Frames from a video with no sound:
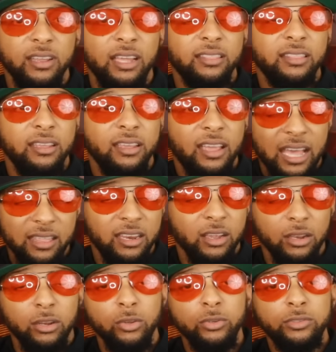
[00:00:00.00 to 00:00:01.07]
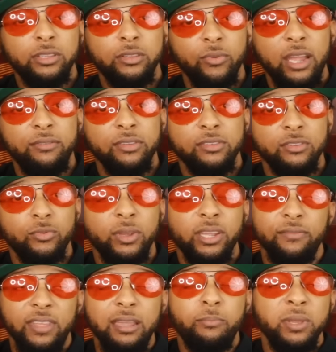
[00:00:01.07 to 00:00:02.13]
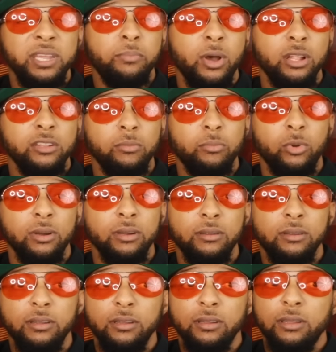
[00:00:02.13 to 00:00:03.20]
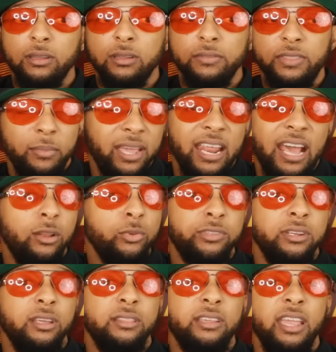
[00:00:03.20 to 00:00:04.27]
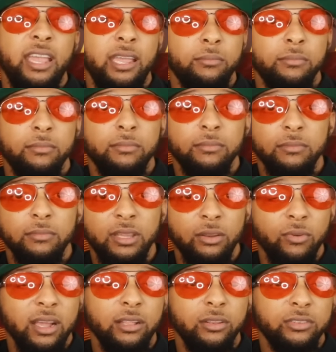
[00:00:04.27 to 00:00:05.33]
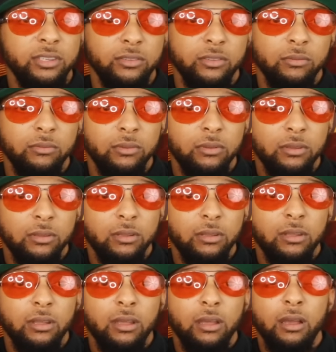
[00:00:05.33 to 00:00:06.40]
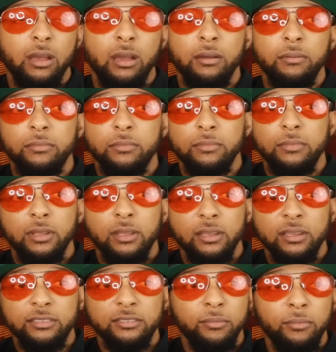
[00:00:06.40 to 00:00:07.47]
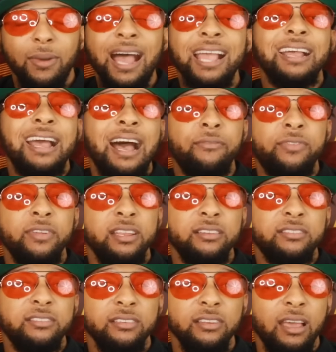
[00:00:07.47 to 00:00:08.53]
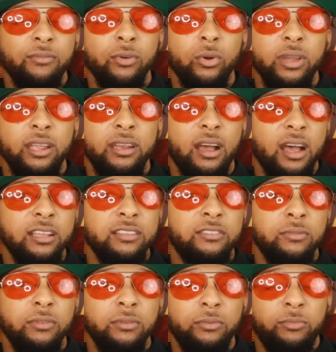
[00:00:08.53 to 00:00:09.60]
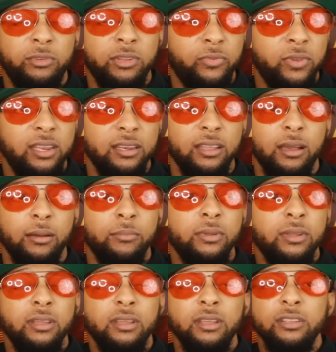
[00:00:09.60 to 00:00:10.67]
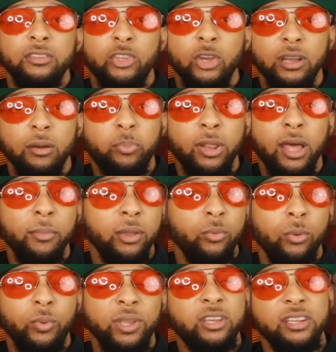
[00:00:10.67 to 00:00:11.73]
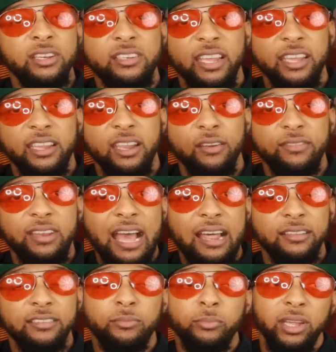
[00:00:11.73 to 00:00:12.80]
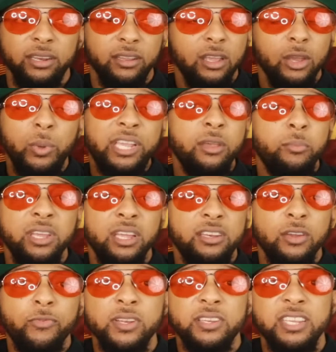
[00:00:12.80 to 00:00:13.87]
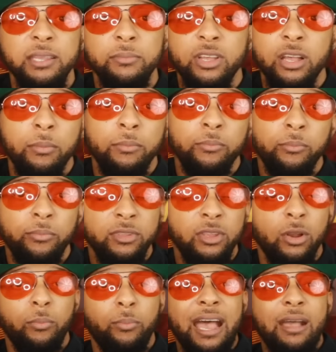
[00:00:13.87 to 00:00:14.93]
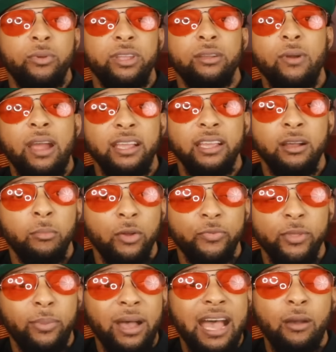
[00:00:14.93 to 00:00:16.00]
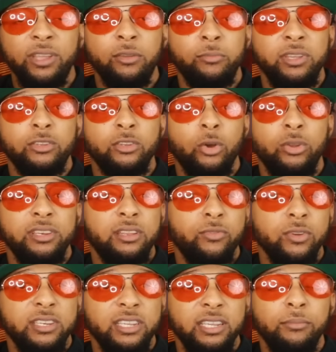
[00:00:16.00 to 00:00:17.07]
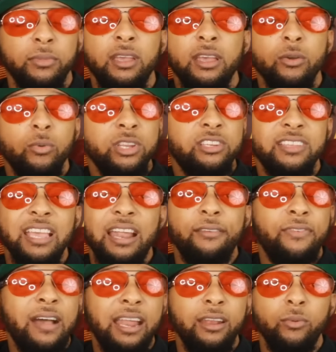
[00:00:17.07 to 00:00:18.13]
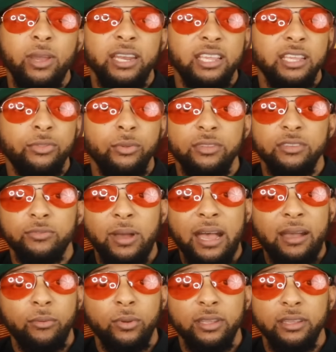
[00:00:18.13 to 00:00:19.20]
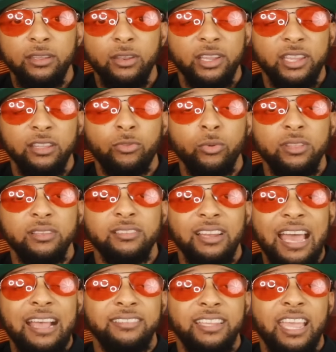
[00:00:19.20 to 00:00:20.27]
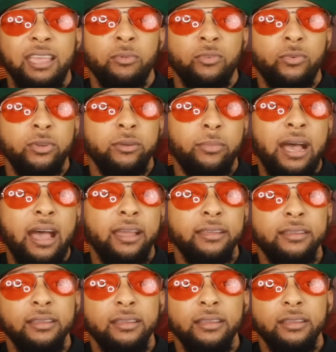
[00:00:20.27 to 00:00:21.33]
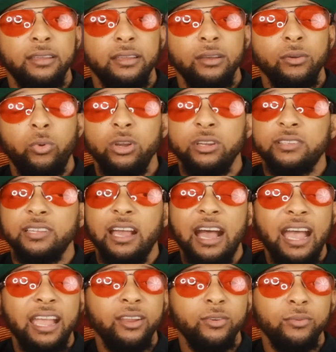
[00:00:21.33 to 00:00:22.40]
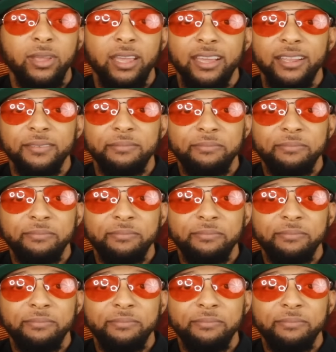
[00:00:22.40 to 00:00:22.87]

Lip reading: I think they're going to lose to the Ravens this week. If they beat Baltimore, they may not lose another game in the regular season. My confidence level in us defeating them took a plummet when we couldn't take care of Dallas. But we could be a different team come, you know, bye week, right? Come off the bye, we could be a totally different team. We just got to find a way to get through this bye week, you know, get through this last game before the bye. We're tired, man.